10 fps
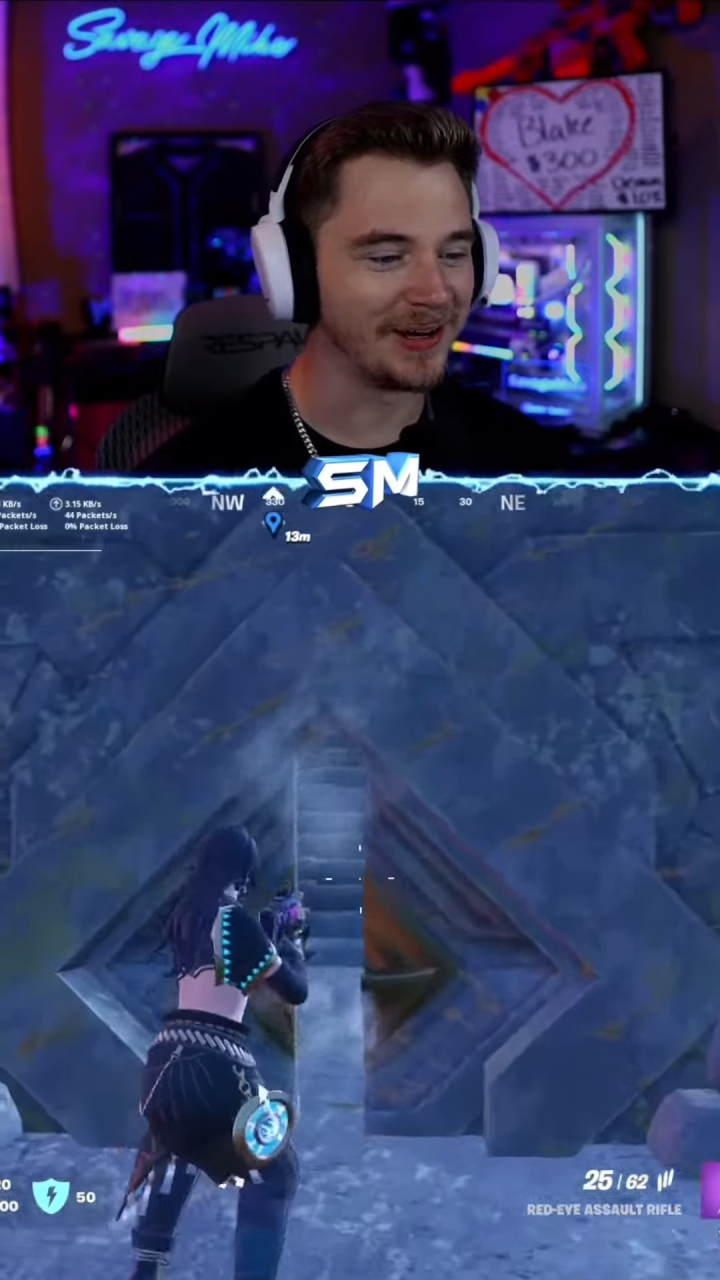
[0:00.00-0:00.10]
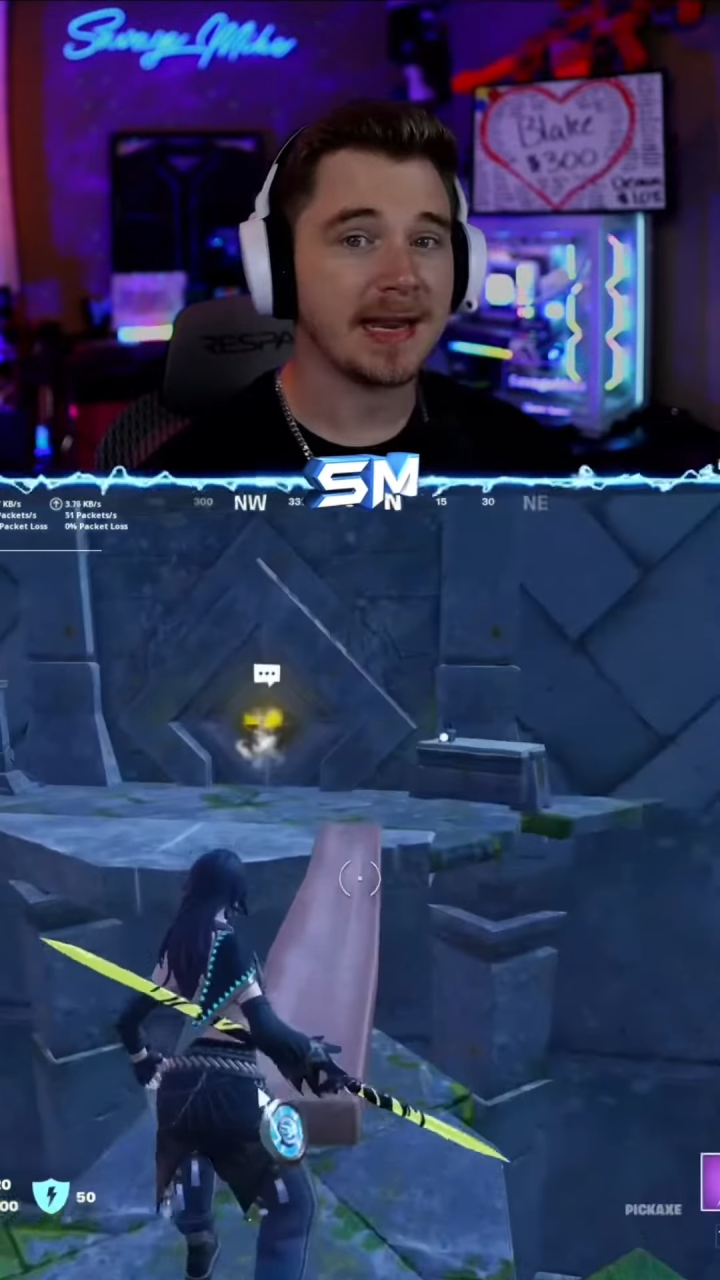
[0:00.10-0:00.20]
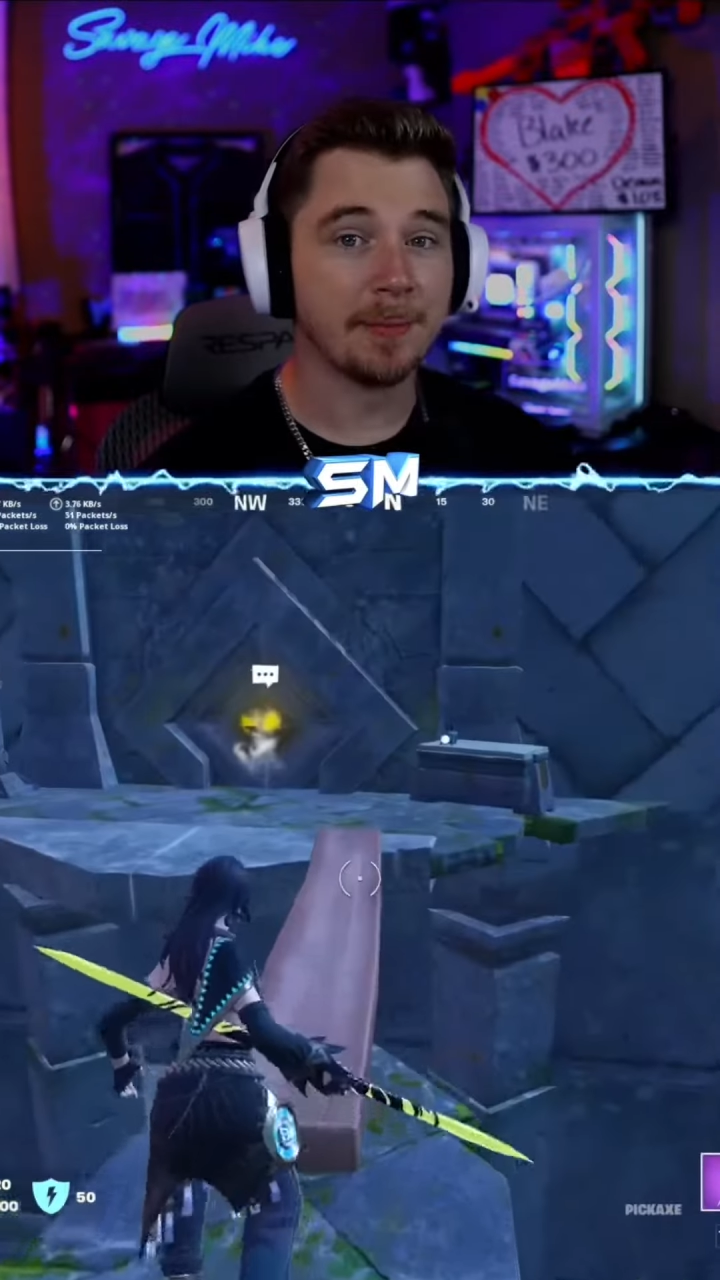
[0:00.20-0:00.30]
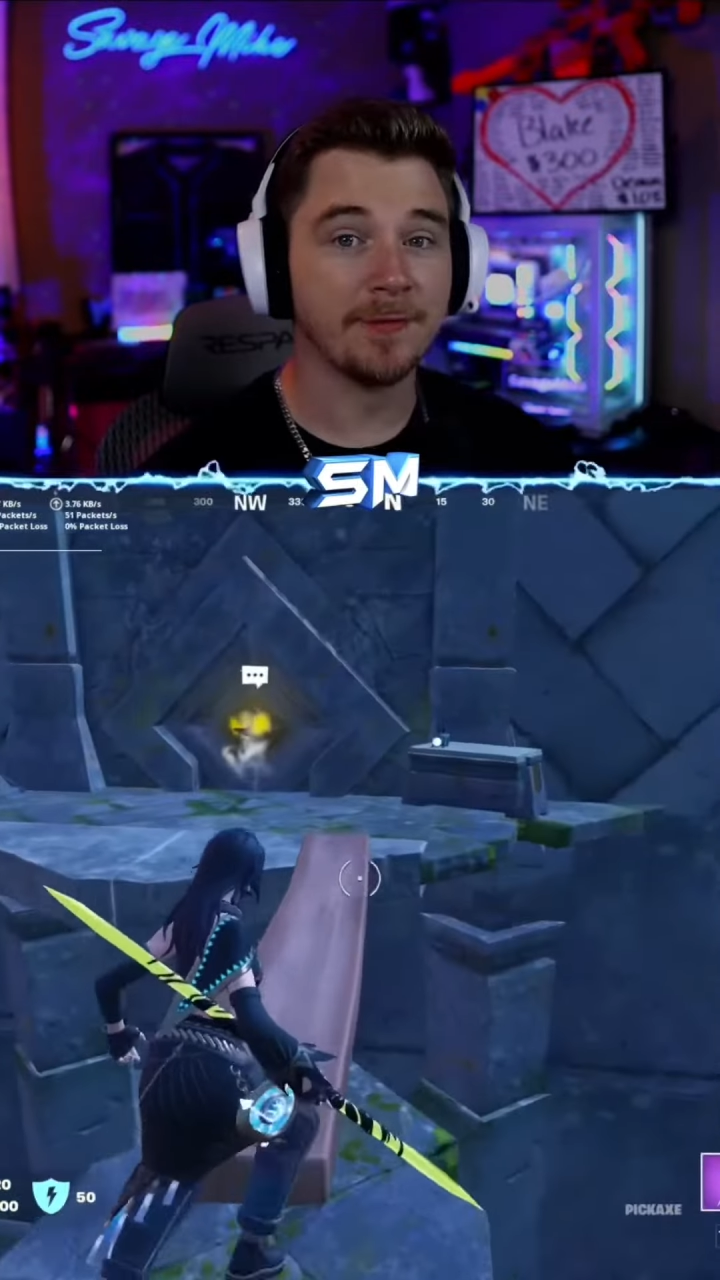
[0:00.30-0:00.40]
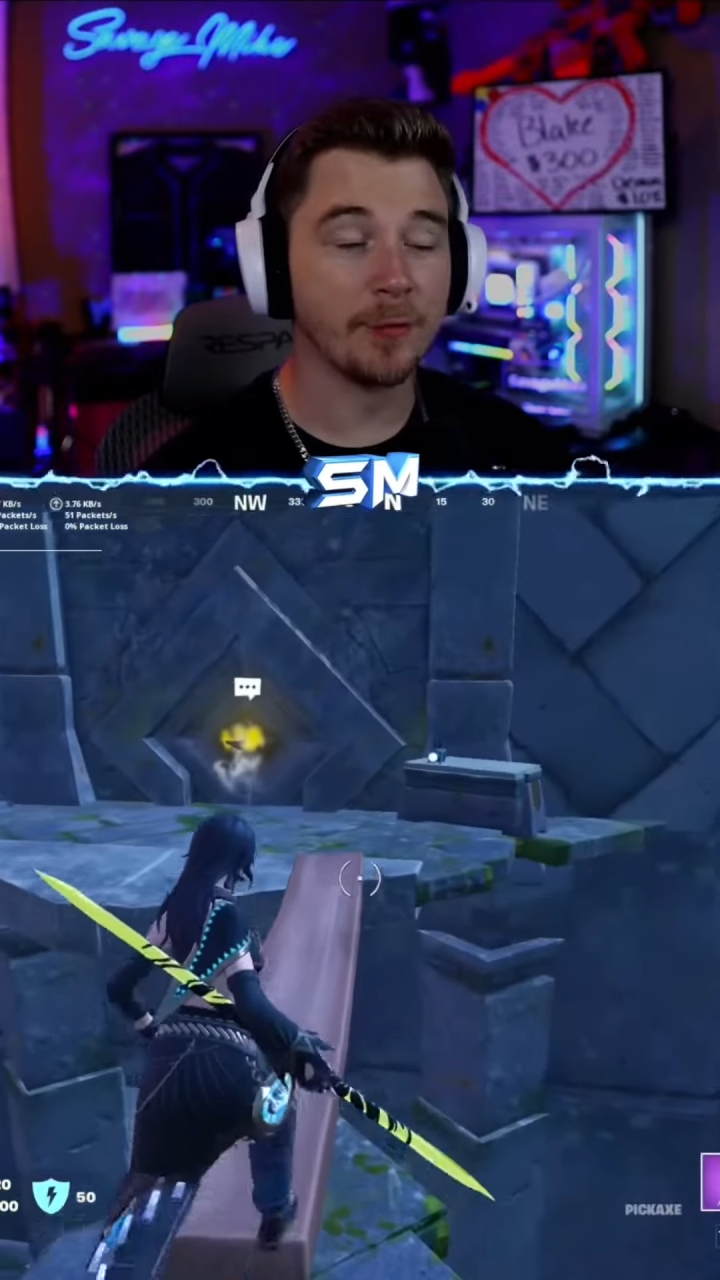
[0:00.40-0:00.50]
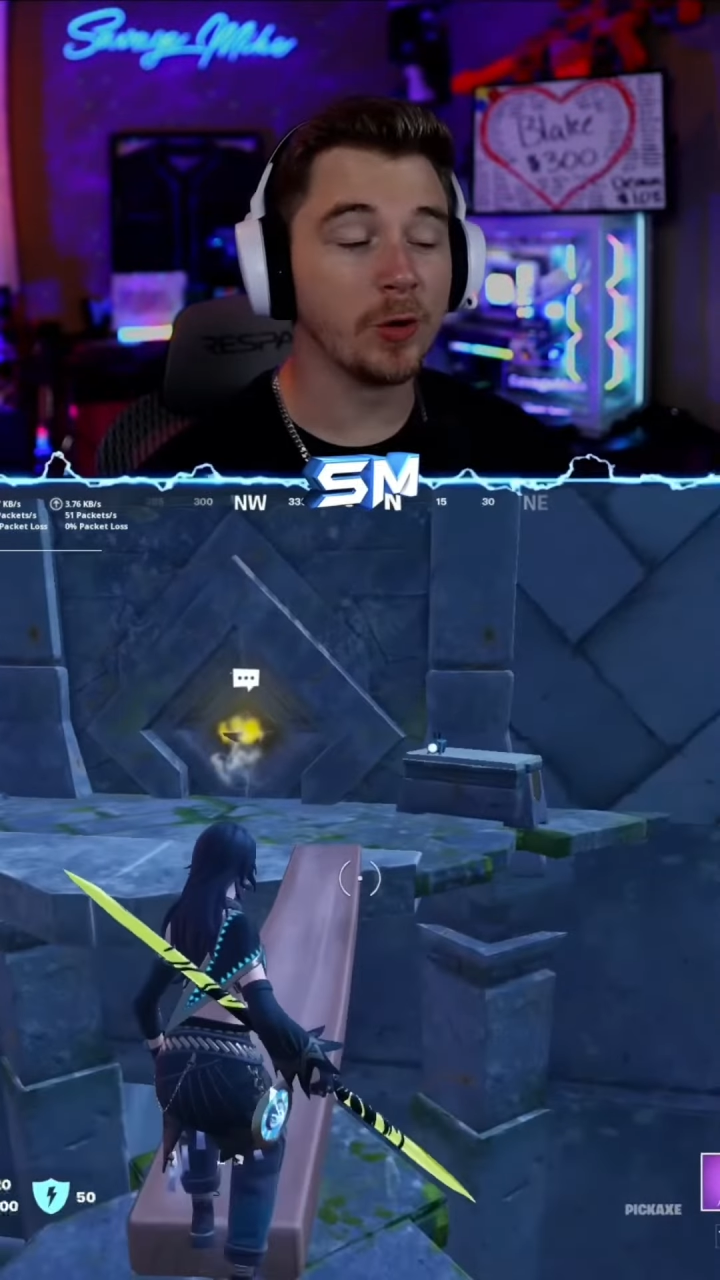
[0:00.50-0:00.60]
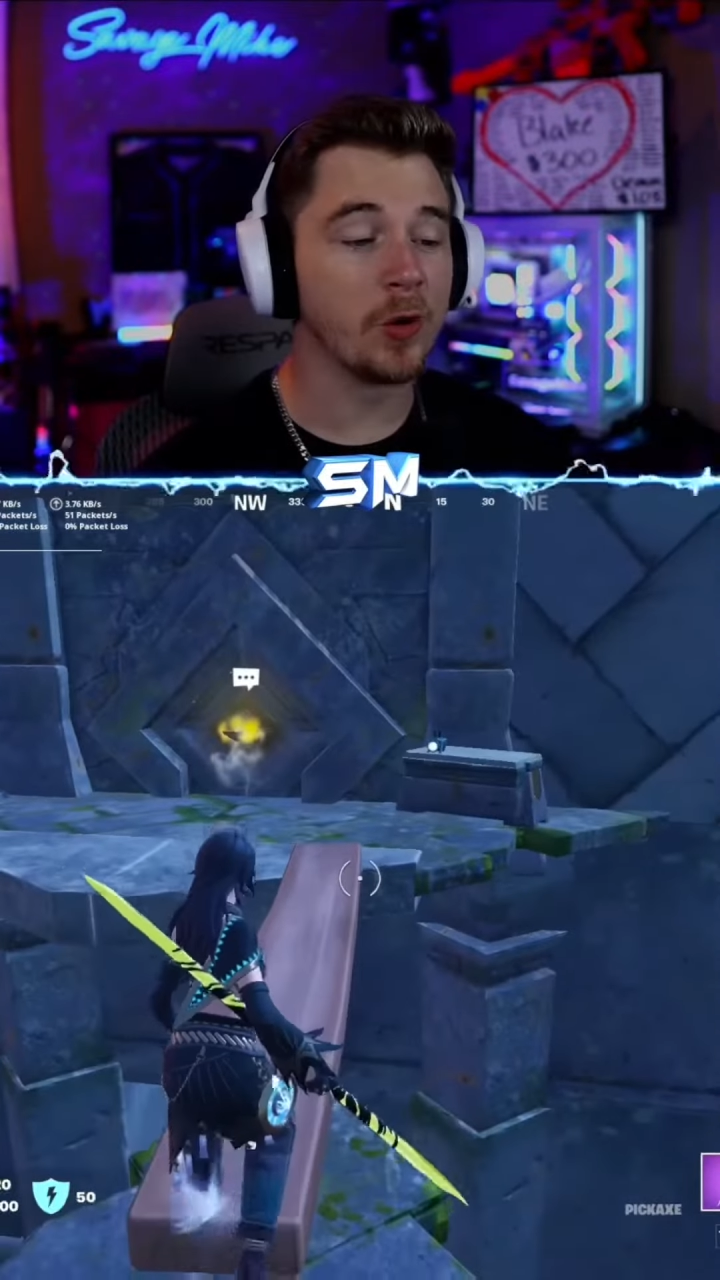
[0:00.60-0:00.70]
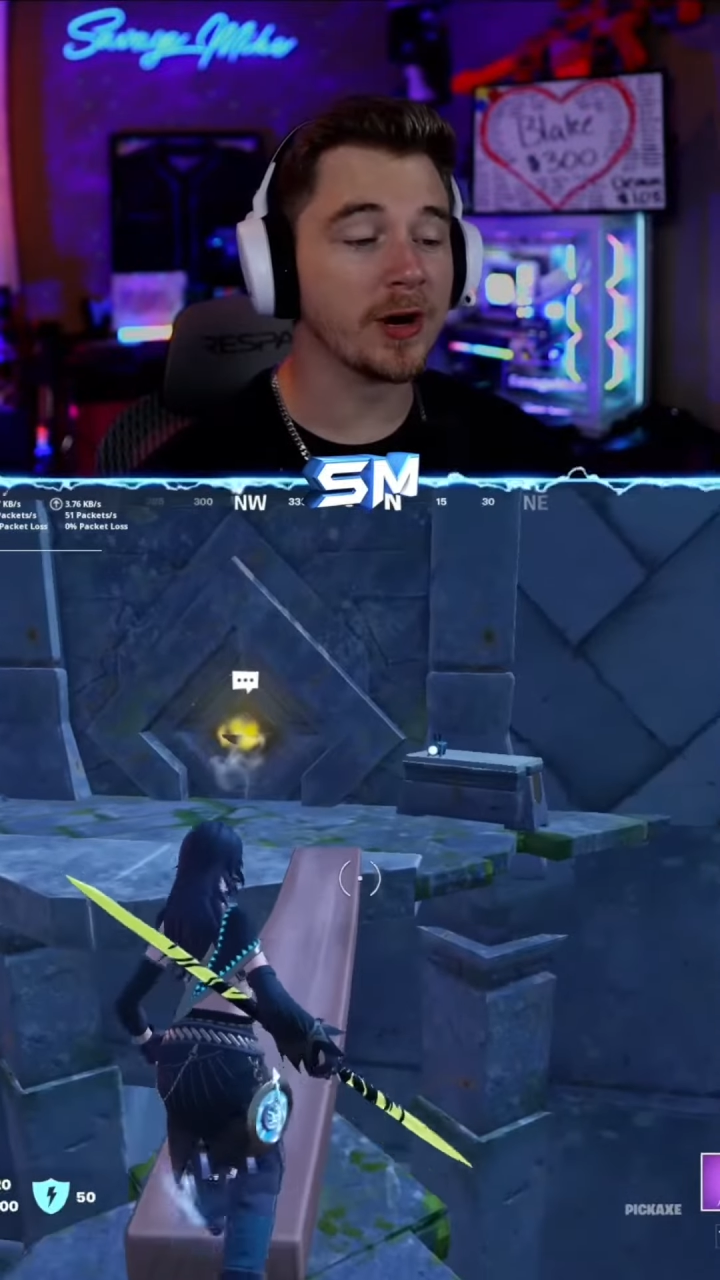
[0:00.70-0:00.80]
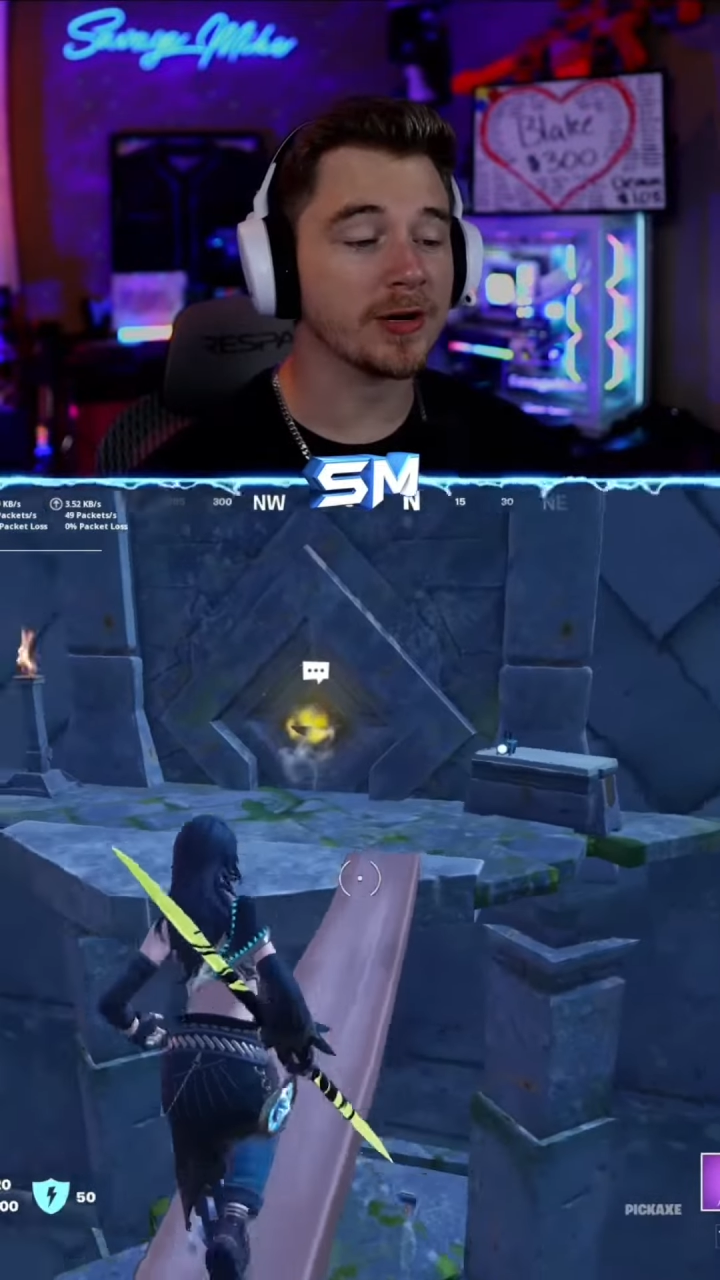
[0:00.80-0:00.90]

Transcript: Now, before walking